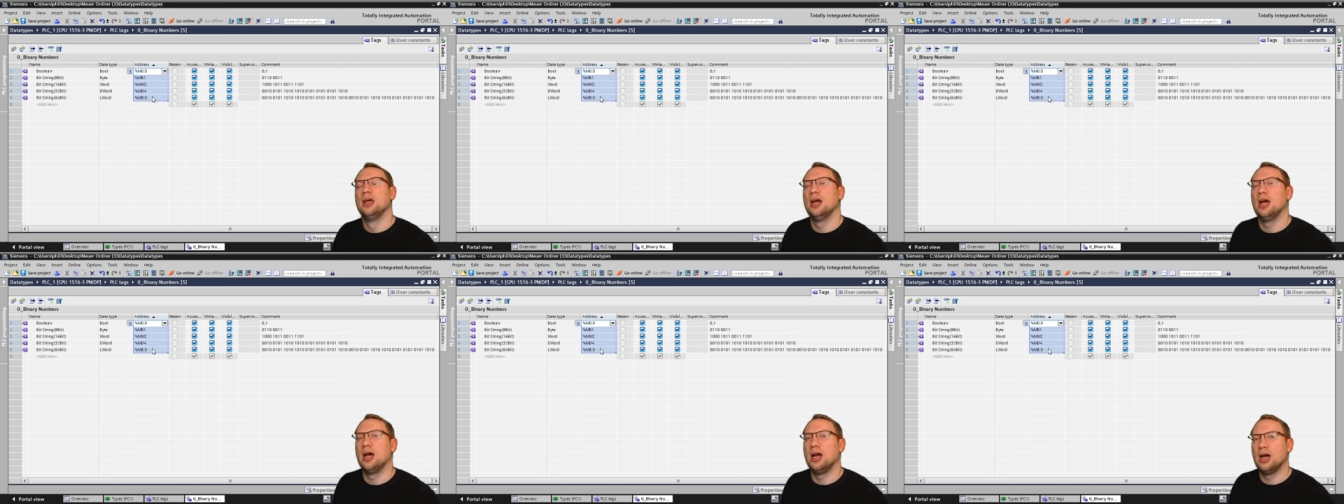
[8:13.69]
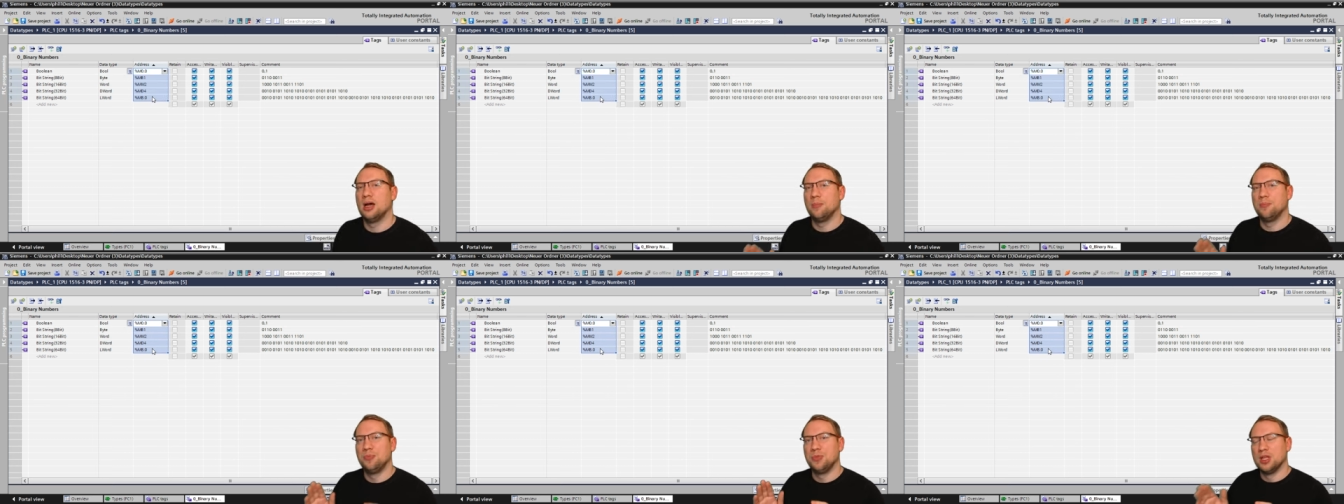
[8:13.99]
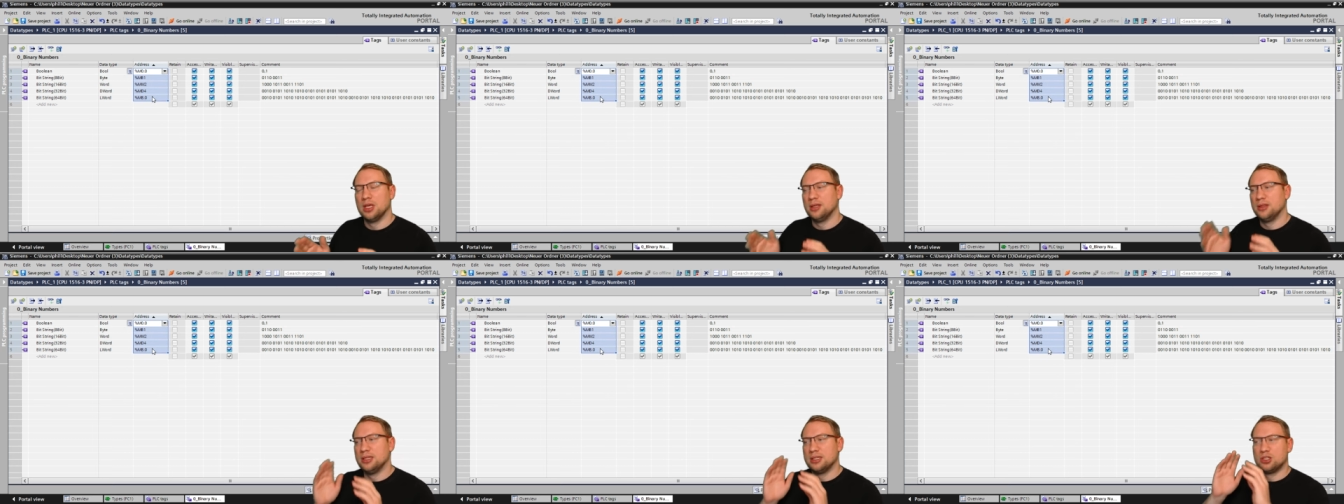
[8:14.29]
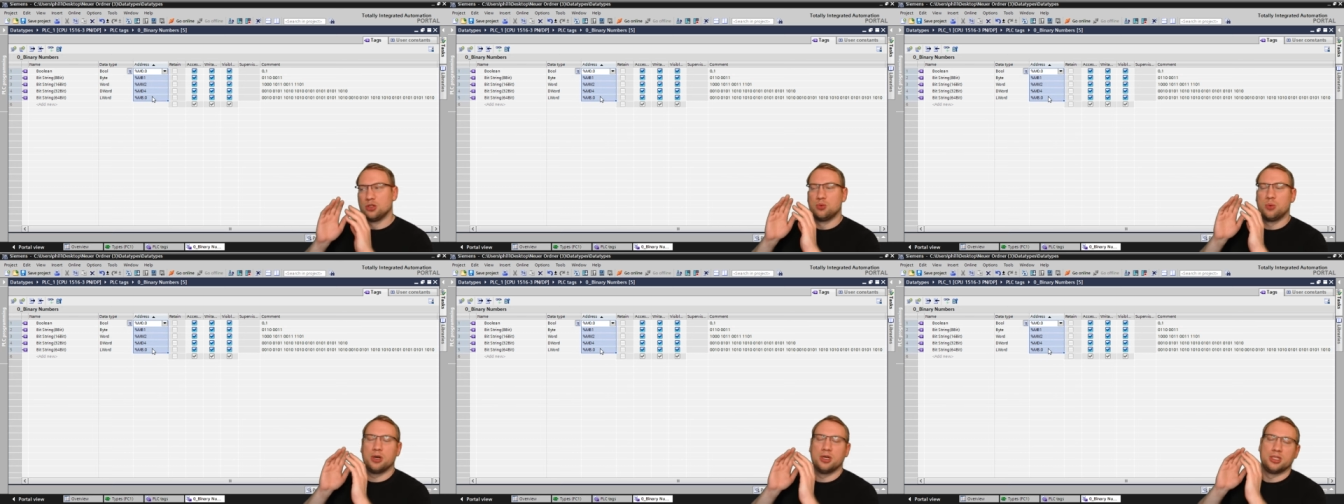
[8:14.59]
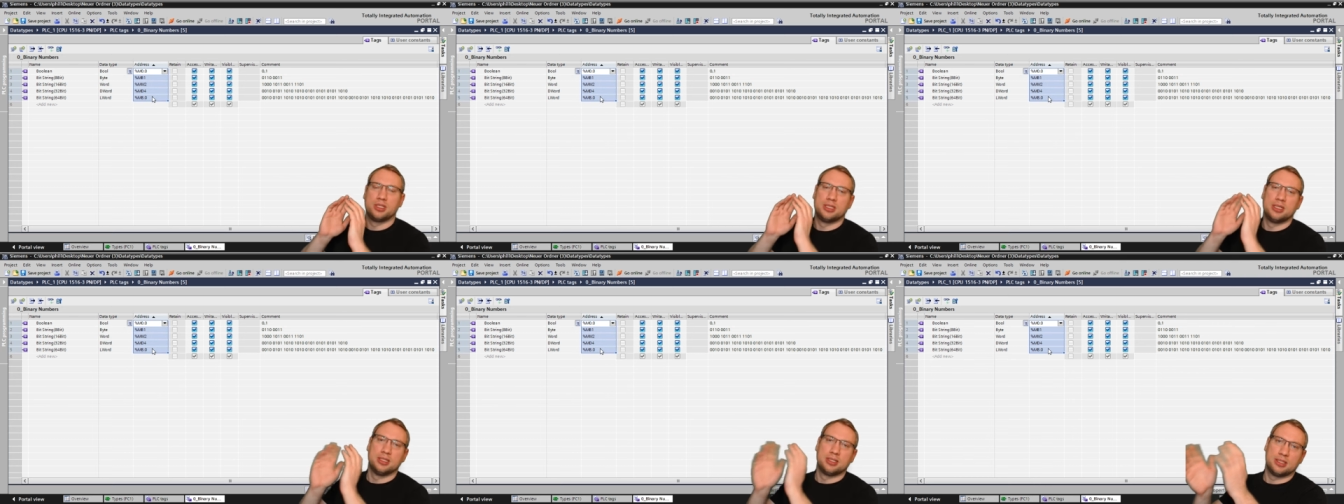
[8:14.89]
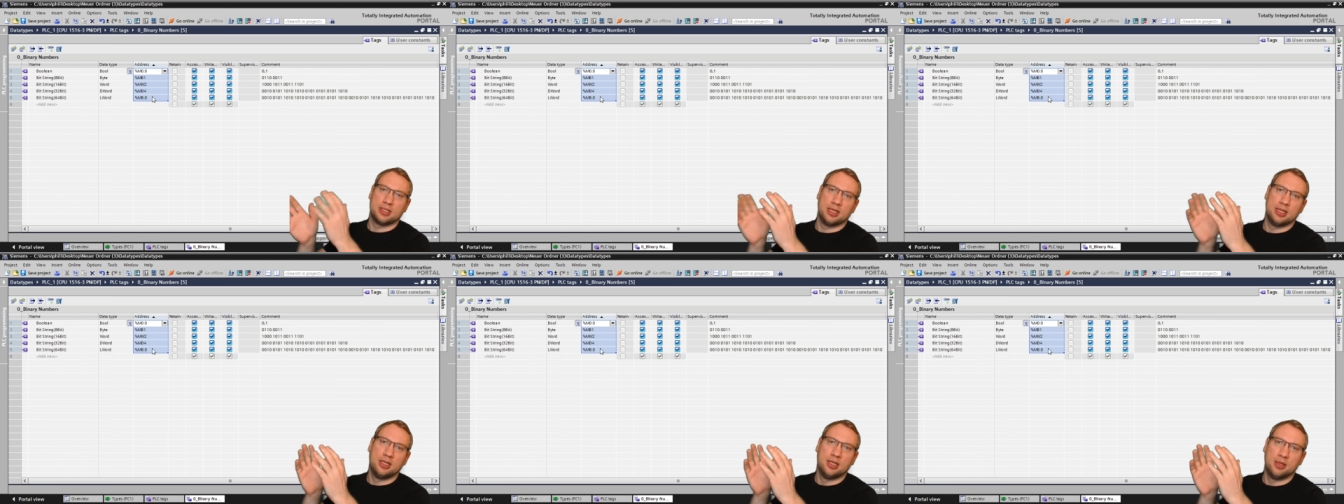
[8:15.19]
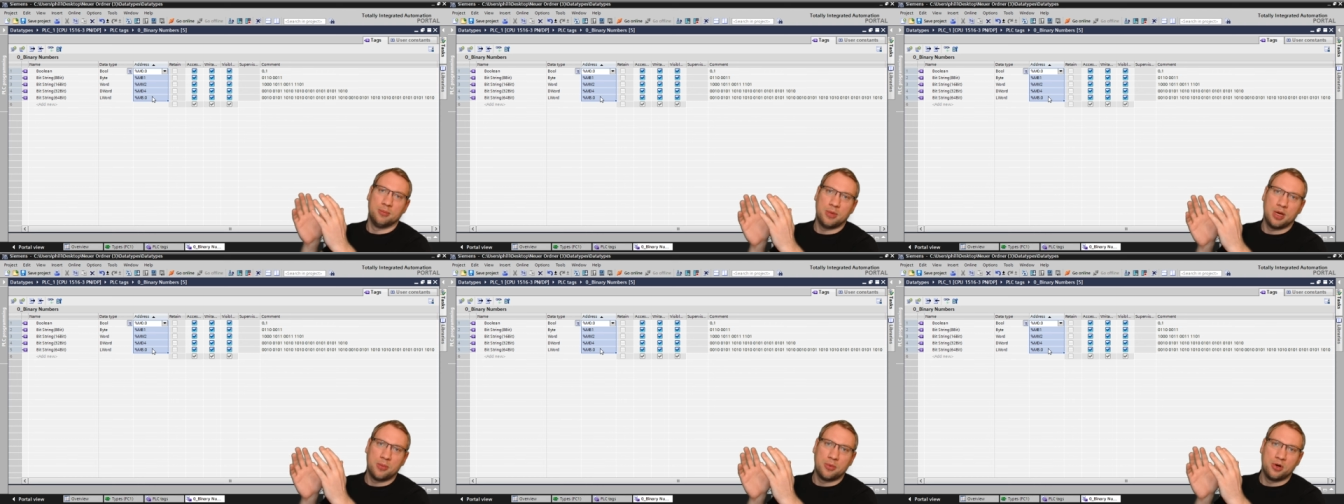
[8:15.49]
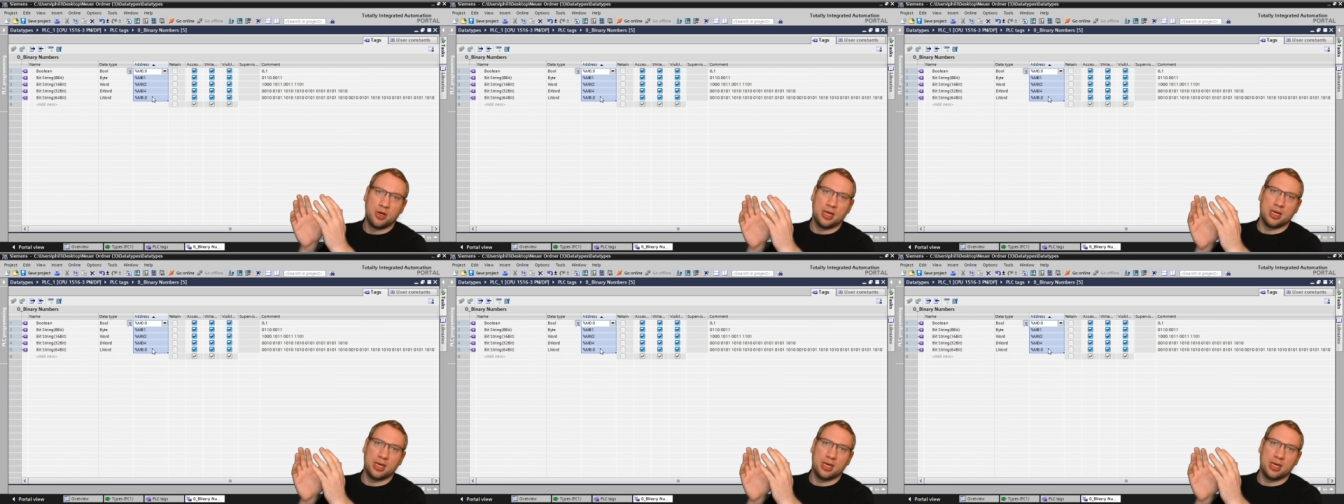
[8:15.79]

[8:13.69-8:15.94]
um, this is where it sits in the memory,